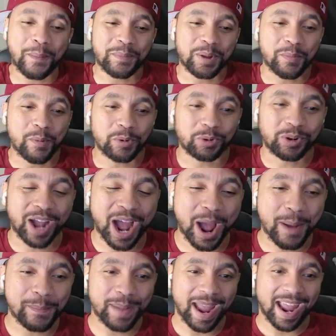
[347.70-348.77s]
me of Mortal
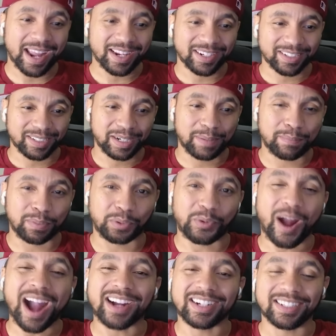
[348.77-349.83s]
Kombat.
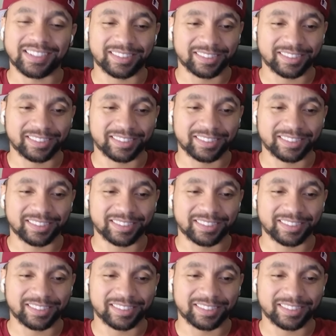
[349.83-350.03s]
Baraka.